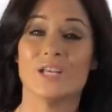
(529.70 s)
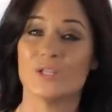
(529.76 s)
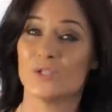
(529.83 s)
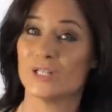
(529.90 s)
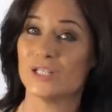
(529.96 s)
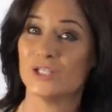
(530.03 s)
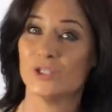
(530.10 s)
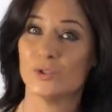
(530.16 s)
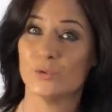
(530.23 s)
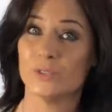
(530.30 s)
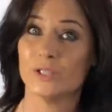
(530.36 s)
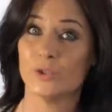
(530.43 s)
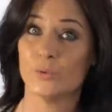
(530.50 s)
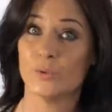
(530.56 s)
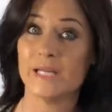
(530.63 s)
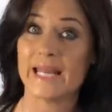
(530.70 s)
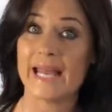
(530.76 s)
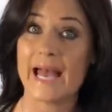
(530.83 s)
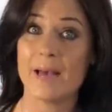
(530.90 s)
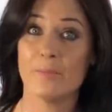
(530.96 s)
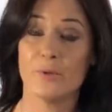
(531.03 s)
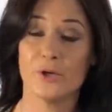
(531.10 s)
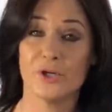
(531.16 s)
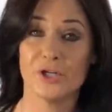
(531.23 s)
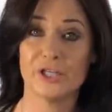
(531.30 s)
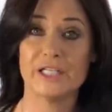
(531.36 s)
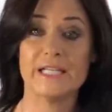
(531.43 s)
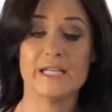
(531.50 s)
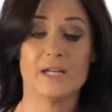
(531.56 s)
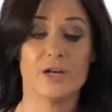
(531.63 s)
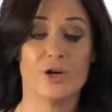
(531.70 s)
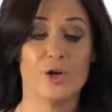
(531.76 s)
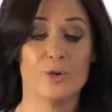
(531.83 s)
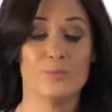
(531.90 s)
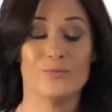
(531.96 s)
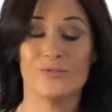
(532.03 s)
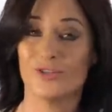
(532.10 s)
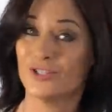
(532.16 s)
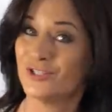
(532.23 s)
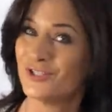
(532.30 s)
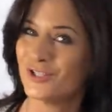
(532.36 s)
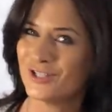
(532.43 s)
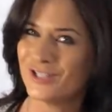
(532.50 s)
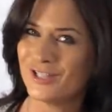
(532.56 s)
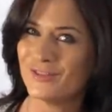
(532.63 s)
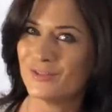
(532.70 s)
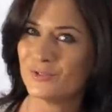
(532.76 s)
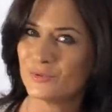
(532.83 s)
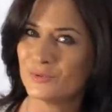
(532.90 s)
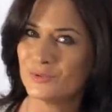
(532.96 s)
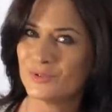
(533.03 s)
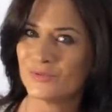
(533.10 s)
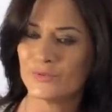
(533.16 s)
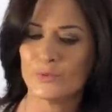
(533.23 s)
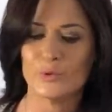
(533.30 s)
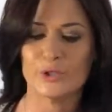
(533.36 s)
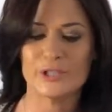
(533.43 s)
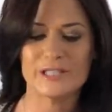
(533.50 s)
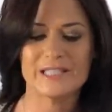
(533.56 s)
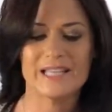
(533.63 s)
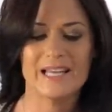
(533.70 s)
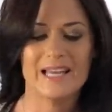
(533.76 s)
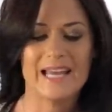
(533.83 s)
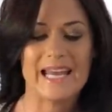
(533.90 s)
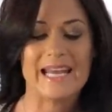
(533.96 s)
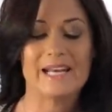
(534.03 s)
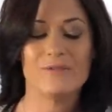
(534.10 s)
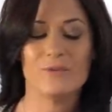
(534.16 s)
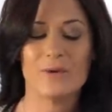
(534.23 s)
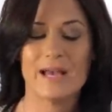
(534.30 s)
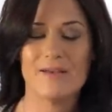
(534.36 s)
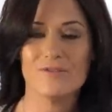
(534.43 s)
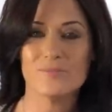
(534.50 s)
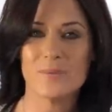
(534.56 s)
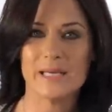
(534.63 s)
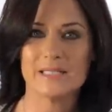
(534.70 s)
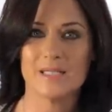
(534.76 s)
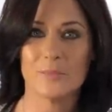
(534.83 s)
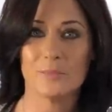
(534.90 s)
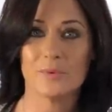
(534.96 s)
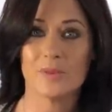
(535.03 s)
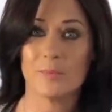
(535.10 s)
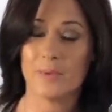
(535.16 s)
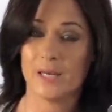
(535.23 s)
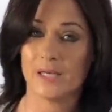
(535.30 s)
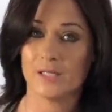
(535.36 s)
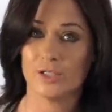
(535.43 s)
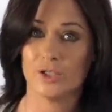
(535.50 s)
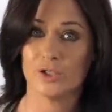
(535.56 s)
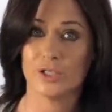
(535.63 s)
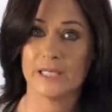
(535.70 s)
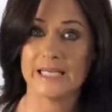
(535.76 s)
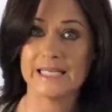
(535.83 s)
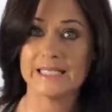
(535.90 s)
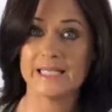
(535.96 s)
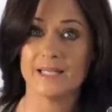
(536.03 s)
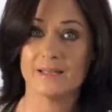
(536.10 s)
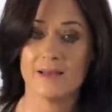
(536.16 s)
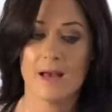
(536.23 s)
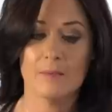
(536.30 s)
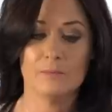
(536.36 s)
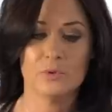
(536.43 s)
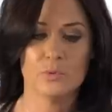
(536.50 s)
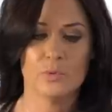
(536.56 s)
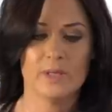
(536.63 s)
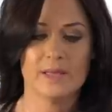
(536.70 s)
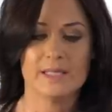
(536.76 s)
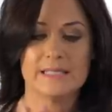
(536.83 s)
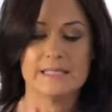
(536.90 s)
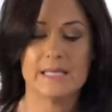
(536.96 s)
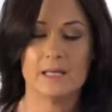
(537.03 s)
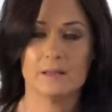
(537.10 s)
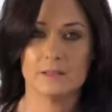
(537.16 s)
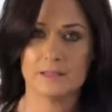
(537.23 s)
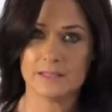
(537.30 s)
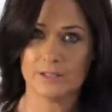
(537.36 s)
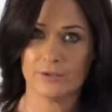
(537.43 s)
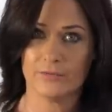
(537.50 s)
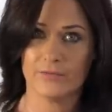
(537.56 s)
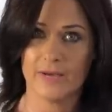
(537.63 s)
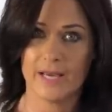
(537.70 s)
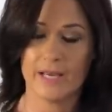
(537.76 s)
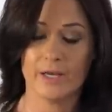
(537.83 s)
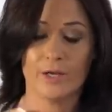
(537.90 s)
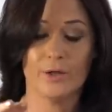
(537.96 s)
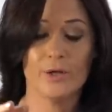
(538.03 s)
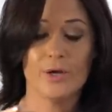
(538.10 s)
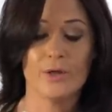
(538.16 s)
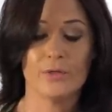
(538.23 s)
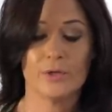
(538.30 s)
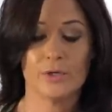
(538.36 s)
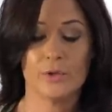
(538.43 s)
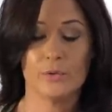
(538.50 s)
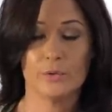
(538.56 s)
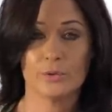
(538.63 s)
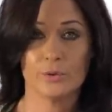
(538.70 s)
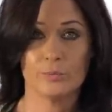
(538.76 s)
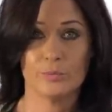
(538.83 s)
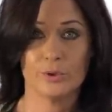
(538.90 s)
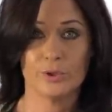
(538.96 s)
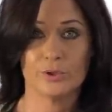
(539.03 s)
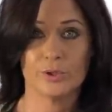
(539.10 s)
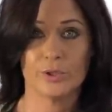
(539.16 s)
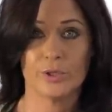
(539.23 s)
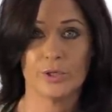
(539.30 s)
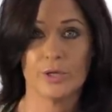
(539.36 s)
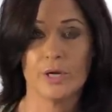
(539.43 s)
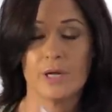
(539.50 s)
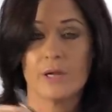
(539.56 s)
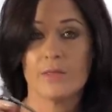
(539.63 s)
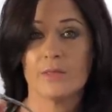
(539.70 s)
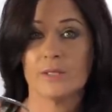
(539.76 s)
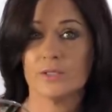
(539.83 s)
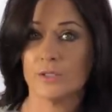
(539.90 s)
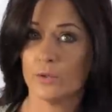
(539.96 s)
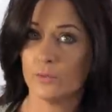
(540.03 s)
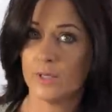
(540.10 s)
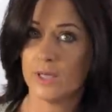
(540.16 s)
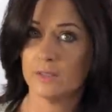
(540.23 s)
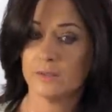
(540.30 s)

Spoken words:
So let's do a little recap. What are you going to need at home? First, you're going to need the tools, of course. And if you haven't picked up the Pedicure kit, it comes with the stainless steel file, the cuticle pusher, the toenail